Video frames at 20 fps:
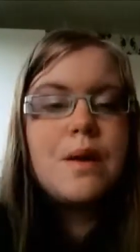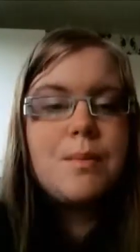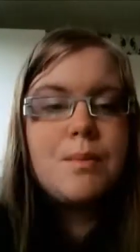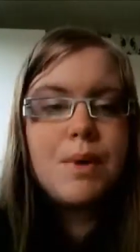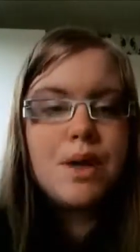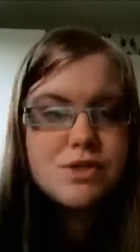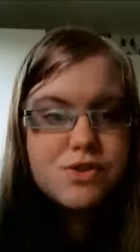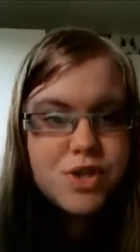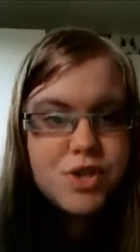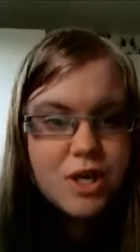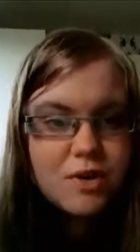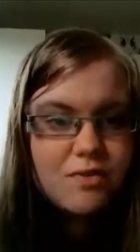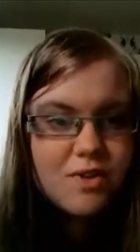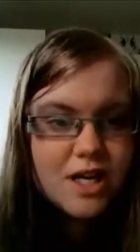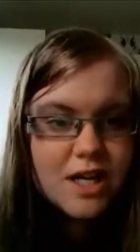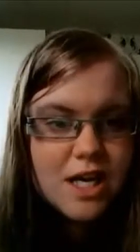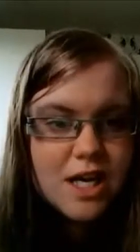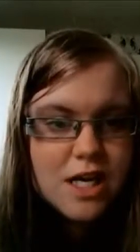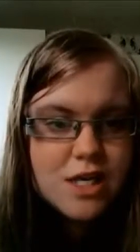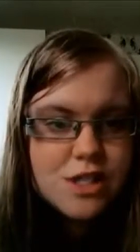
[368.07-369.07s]
my dream
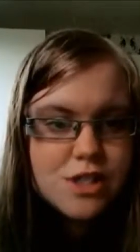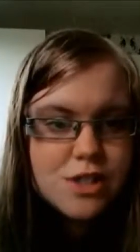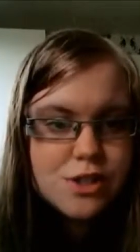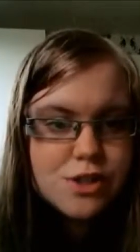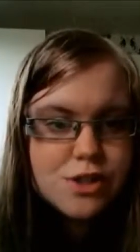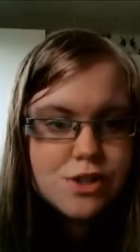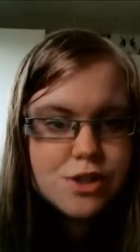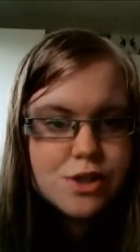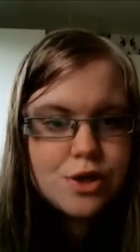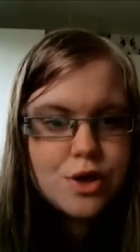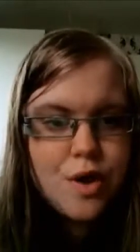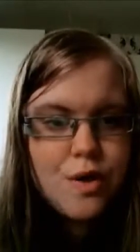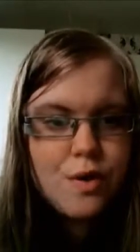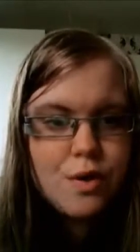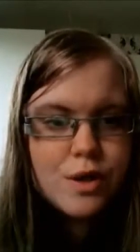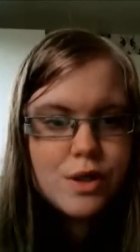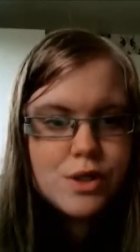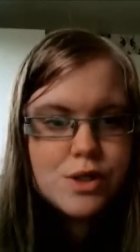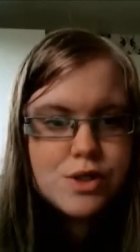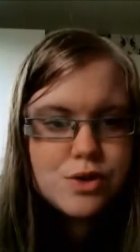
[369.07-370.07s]
vacation is to go
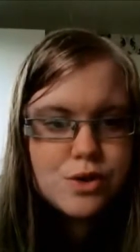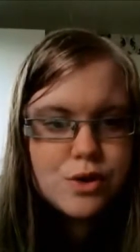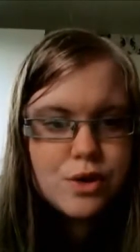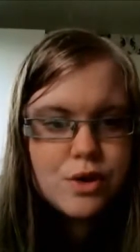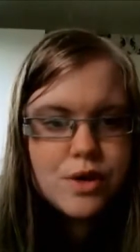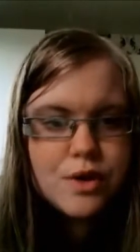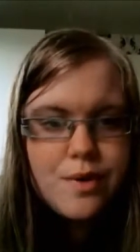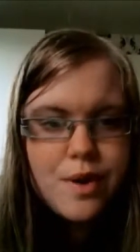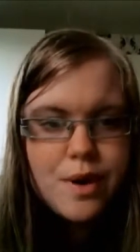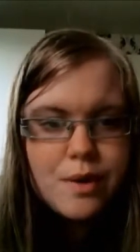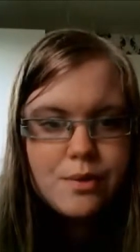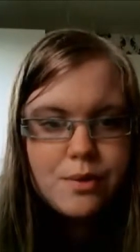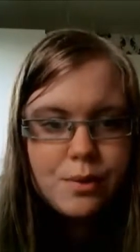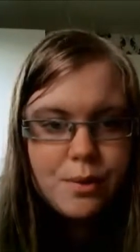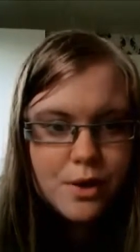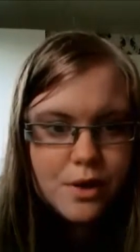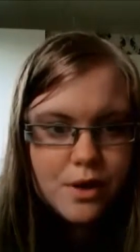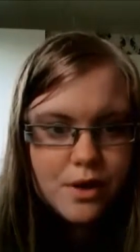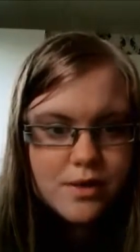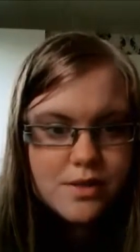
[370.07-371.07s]
on a tour around the
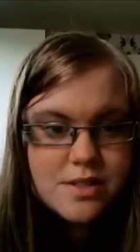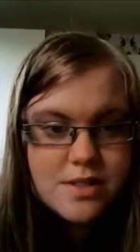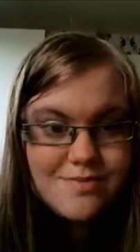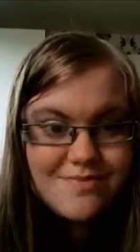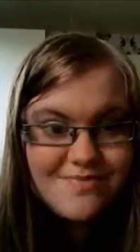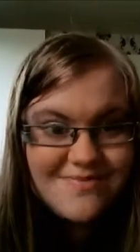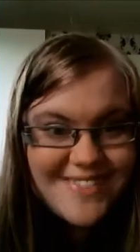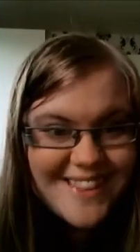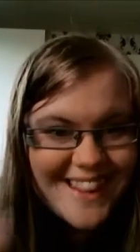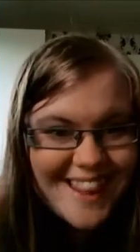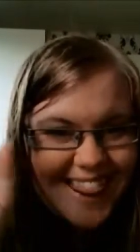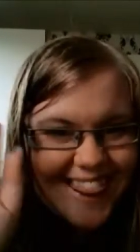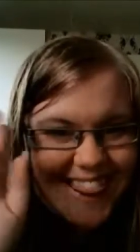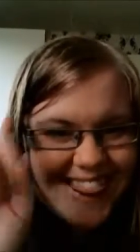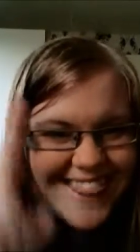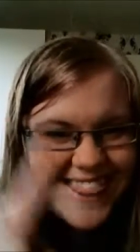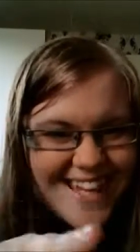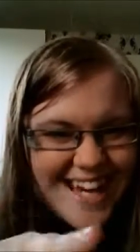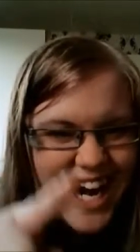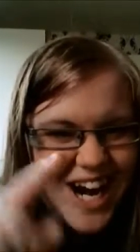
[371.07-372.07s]
world.
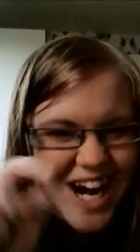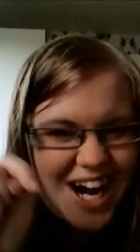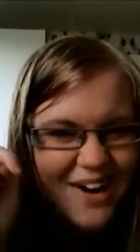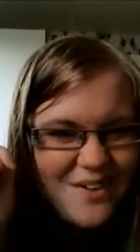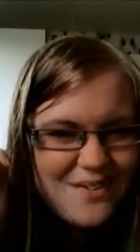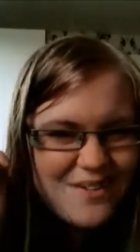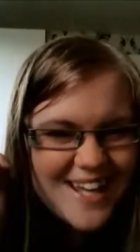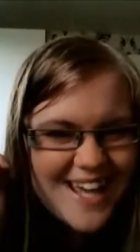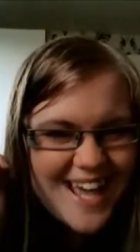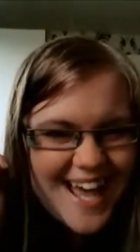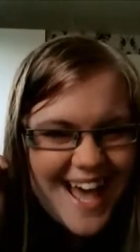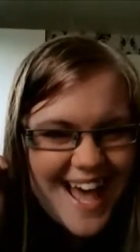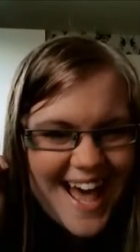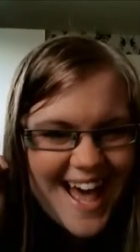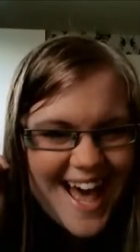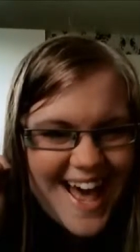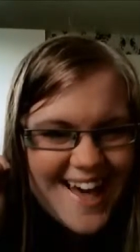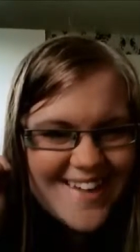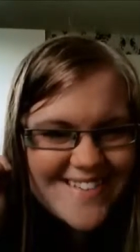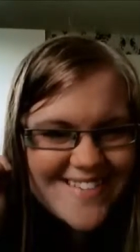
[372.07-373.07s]
There we
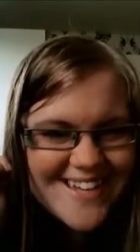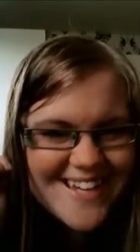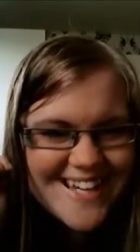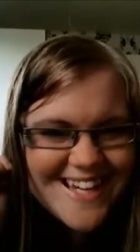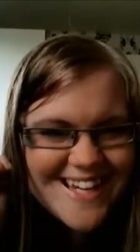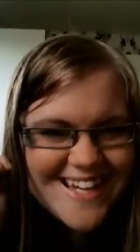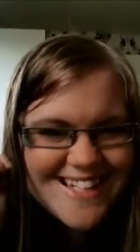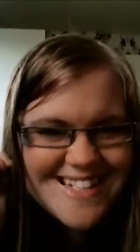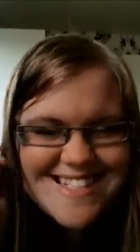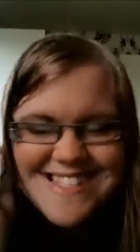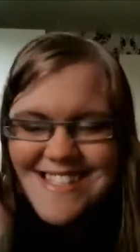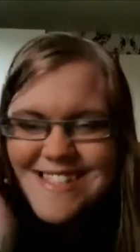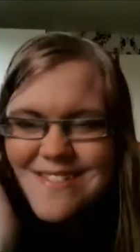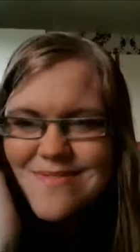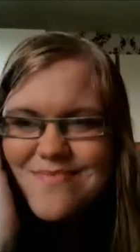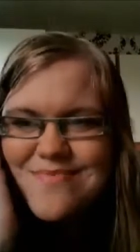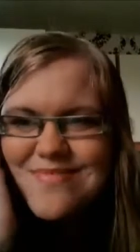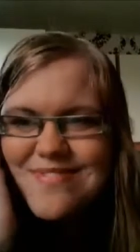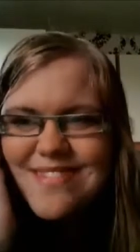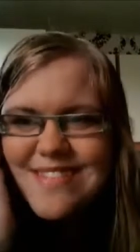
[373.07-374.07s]
have it.
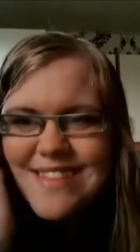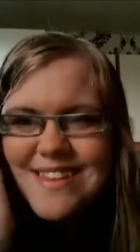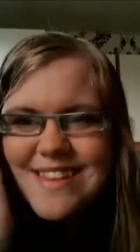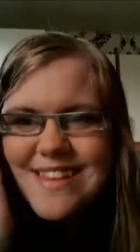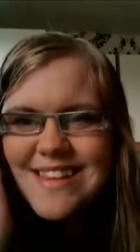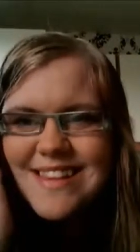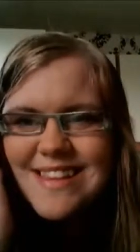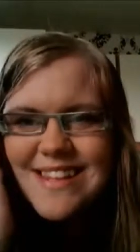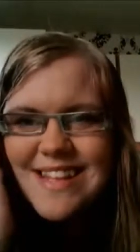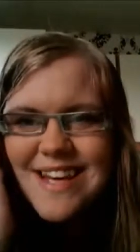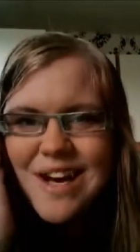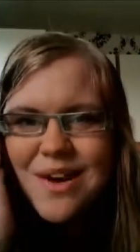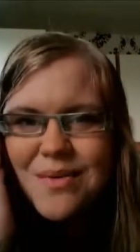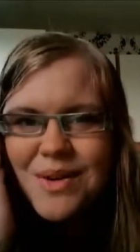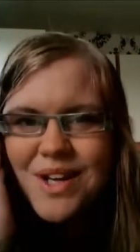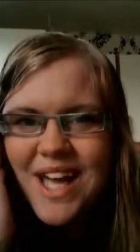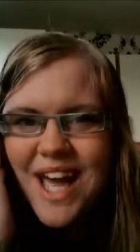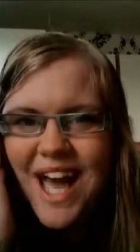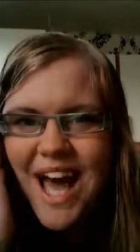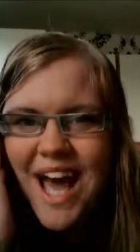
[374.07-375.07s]
There
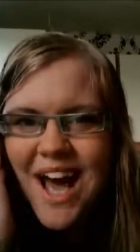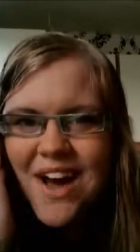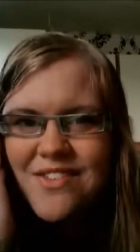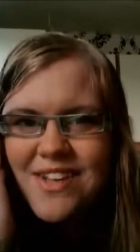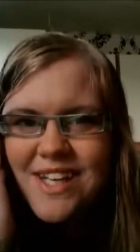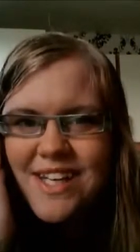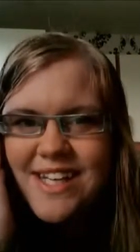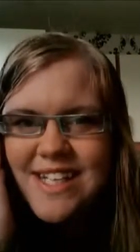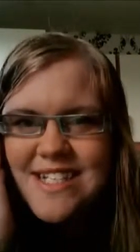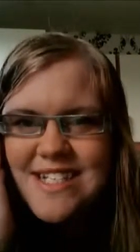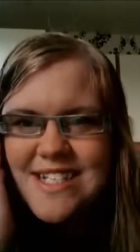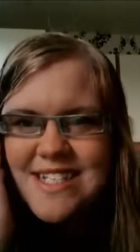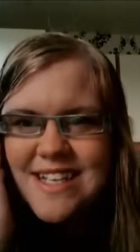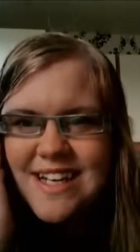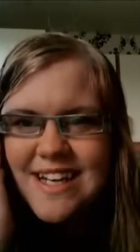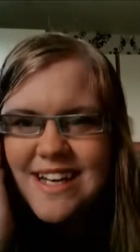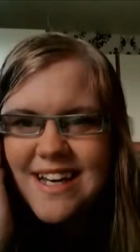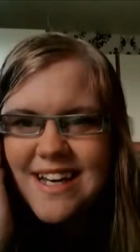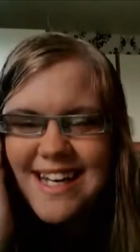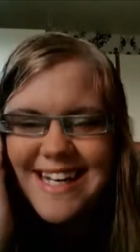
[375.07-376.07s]
we have it.
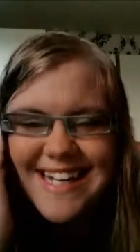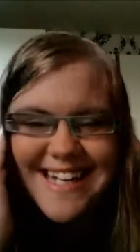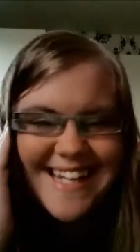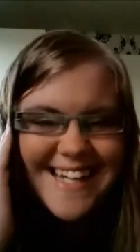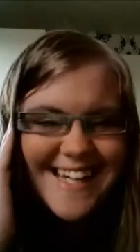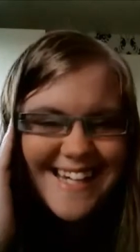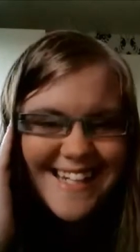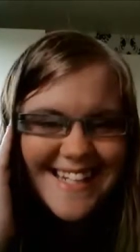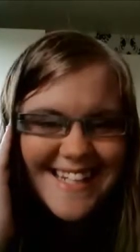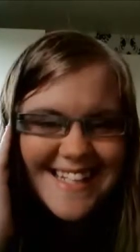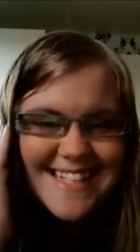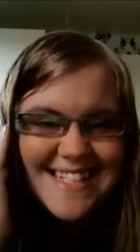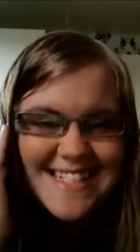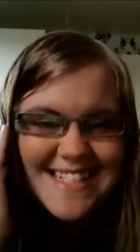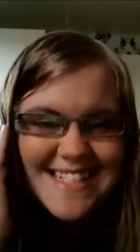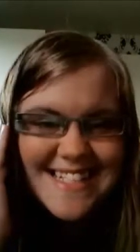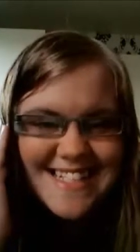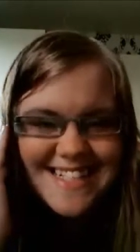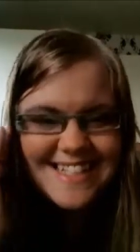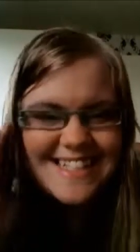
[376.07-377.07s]
I did it.
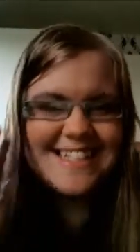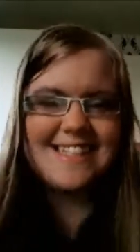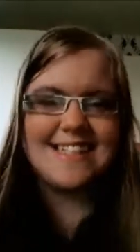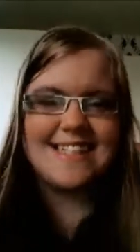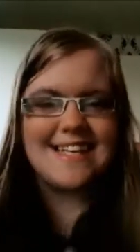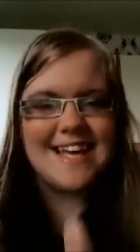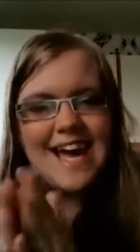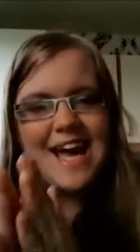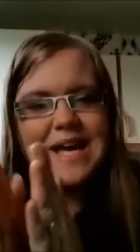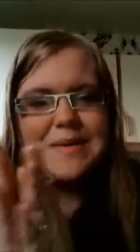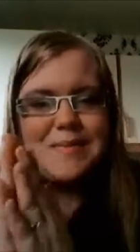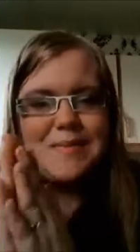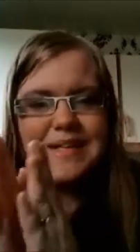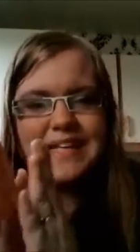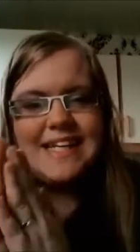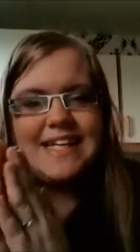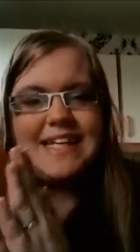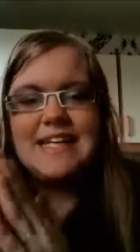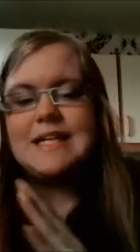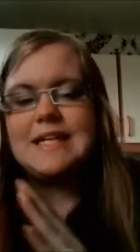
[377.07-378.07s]
Yay
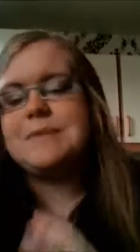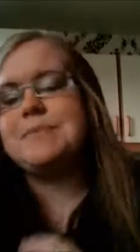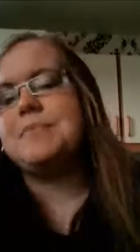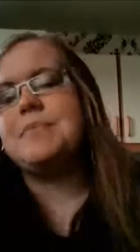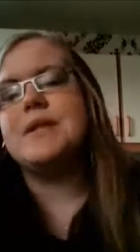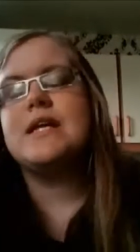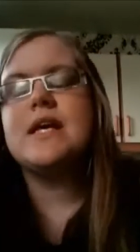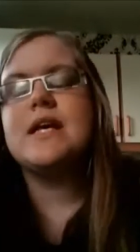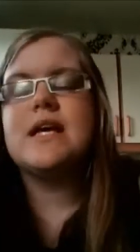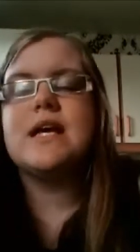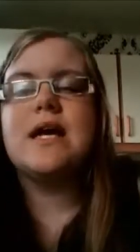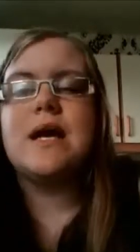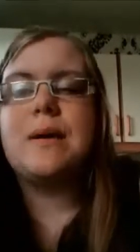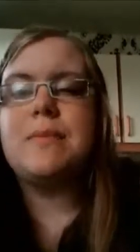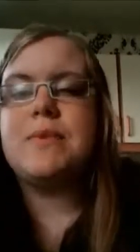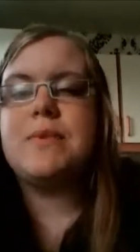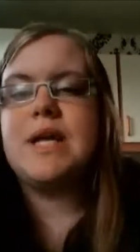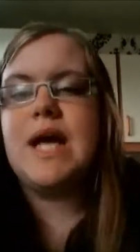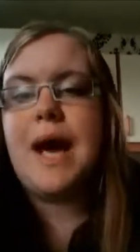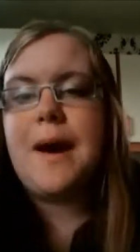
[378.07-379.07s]
me!
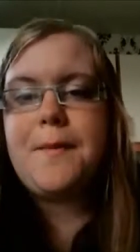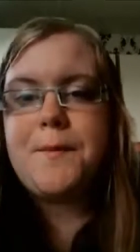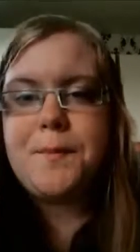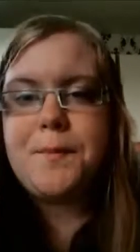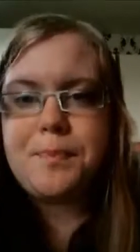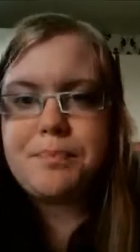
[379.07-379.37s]
But yeah,